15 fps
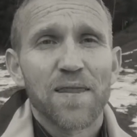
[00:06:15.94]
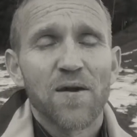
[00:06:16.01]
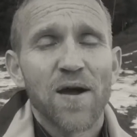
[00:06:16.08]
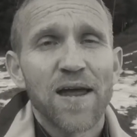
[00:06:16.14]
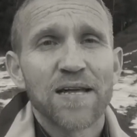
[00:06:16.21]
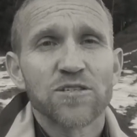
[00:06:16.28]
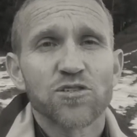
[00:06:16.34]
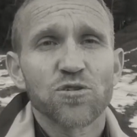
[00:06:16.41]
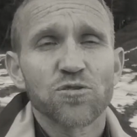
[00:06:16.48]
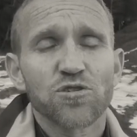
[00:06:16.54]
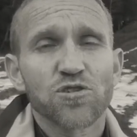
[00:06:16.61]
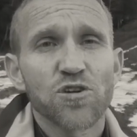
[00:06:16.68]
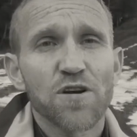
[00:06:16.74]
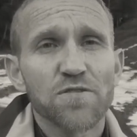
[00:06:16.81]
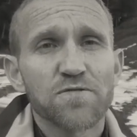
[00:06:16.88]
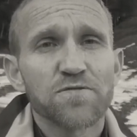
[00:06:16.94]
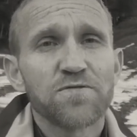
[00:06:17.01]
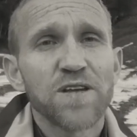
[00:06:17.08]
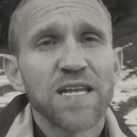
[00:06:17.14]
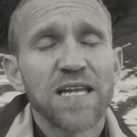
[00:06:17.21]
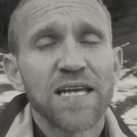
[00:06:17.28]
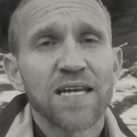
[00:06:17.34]
Right? And so start
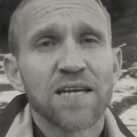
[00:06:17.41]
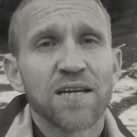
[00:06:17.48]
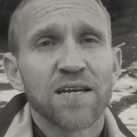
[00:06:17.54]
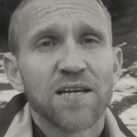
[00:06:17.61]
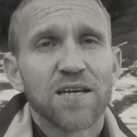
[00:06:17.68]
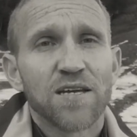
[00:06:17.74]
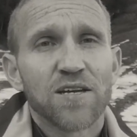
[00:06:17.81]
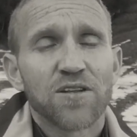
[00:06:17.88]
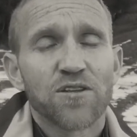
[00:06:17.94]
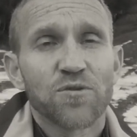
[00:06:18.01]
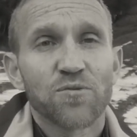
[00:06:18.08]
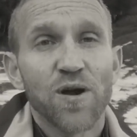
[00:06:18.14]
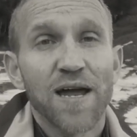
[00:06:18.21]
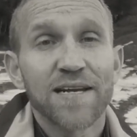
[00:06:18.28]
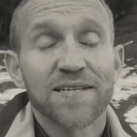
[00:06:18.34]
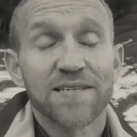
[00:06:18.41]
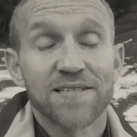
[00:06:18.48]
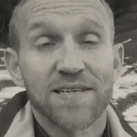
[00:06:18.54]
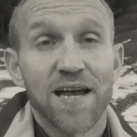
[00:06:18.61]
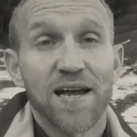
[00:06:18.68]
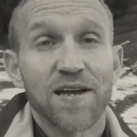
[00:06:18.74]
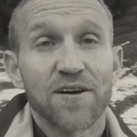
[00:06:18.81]
feeding the right
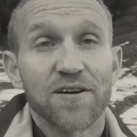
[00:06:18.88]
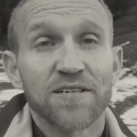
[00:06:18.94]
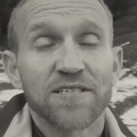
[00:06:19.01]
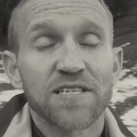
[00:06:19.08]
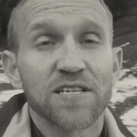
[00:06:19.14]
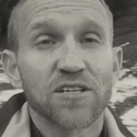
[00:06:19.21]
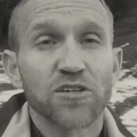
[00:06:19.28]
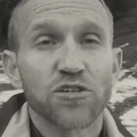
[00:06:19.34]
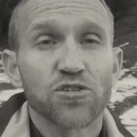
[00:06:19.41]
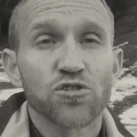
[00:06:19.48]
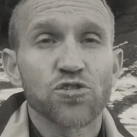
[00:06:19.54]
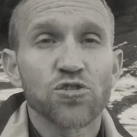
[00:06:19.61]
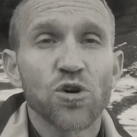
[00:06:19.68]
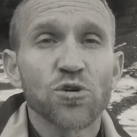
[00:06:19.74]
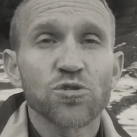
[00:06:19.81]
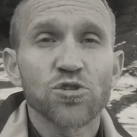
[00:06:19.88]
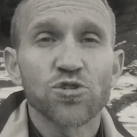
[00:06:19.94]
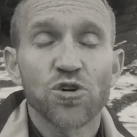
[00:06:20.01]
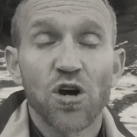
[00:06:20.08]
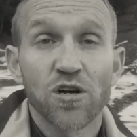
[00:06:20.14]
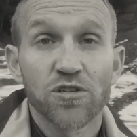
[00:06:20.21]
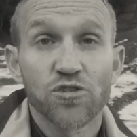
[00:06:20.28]
desire until it is so
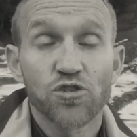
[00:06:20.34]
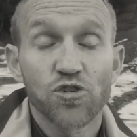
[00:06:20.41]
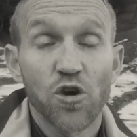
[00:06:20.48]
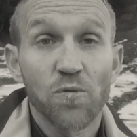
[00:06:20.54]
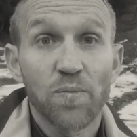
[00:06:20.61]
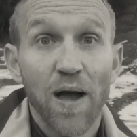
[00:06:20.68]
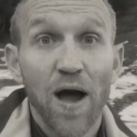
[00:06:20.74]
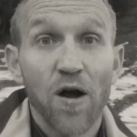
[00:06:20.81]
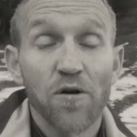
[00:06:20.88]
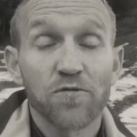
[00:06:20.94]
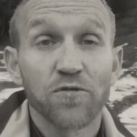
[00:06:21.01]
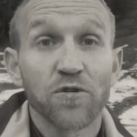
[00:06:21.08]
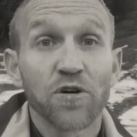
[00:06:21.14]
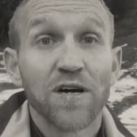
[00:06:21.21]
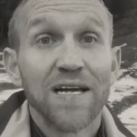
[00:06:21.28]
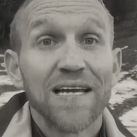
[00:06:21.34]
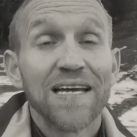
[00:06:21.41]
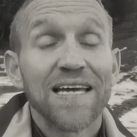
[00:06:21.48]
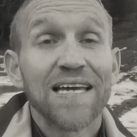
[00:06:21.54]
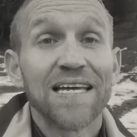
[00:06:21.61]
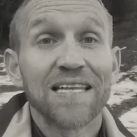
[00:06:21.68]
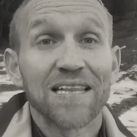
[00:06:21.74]
strong and so powerful,
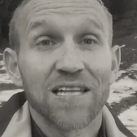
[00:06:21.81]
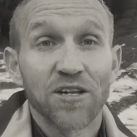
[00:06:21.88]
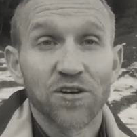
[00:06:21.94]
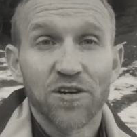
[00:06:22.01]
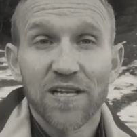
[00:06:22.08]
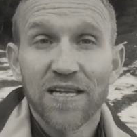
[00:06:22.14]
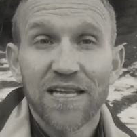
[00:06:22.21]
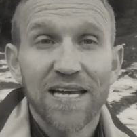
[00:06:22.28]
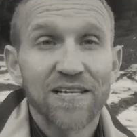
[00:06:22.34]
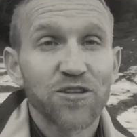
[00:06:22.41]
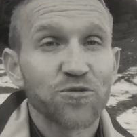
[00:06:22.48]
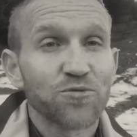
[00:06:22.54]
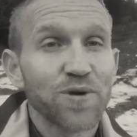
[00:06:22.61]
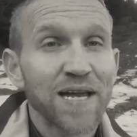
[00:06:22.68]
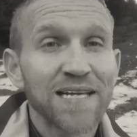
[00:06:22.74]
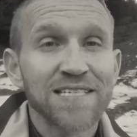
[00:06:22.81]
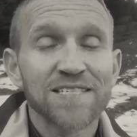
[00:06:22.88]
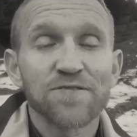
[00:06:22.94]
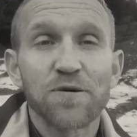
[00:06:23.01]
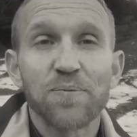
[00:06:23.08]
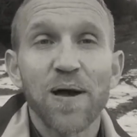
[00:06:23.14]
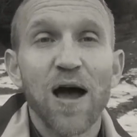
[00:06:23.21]
it literally, like the reins
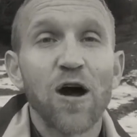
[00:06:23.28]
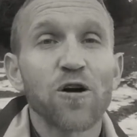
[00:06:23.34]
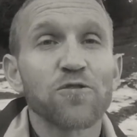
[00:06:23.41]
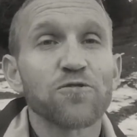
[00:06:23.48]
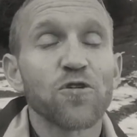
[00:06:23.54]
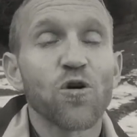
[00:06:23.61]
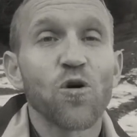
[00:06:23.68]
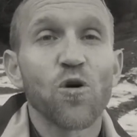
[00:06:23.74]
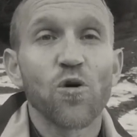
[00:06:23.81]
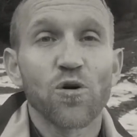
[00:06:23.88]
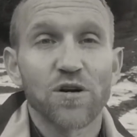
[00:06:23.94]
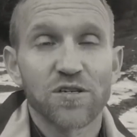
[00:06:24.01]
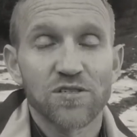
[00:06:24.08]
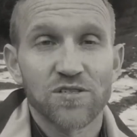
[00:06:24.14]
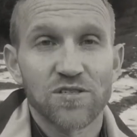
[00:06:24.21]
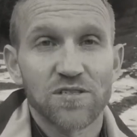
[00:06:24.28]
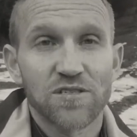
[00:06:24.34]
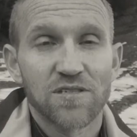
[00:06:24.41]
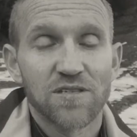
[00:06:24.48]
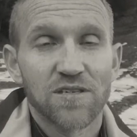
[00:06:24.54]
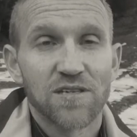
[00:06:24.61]
of a powerful horse,